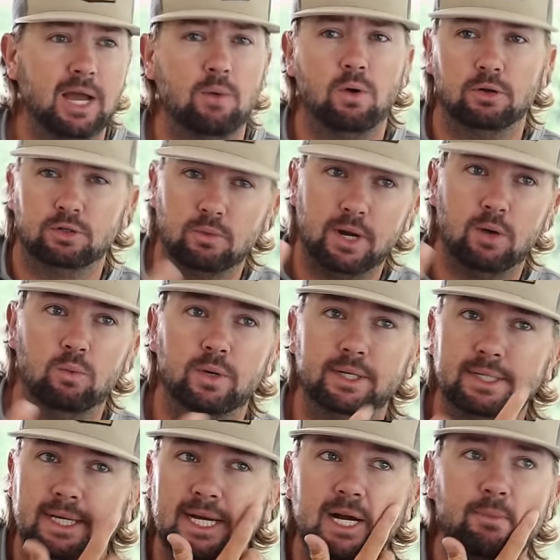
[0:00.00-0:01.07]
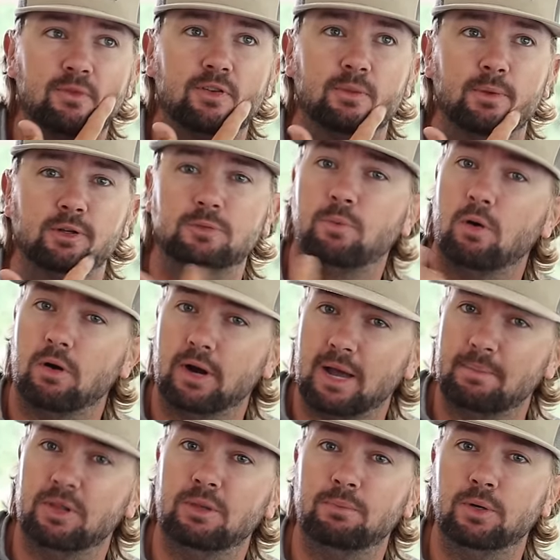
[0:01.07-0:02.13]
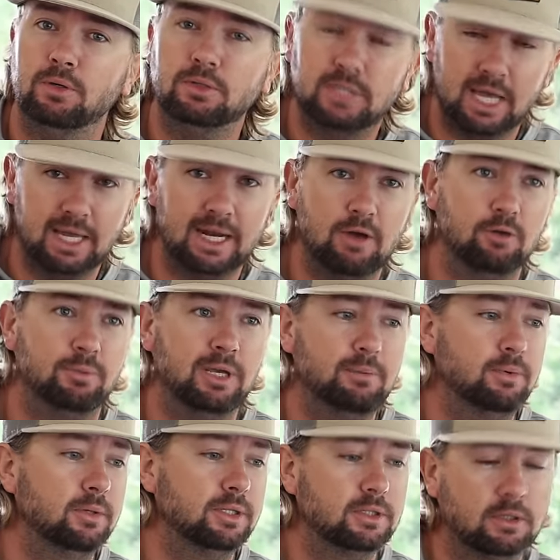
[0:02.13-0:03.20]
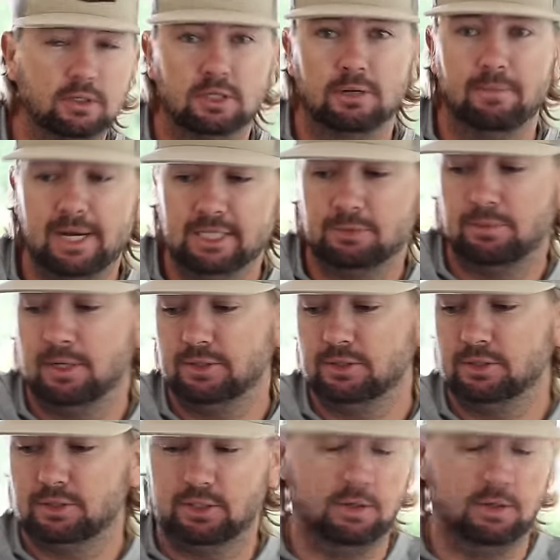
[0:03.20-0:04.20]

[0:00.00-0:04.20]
I walked around one time, but for the most part, I'm in the booths hanging out with people and talking to my sponsors.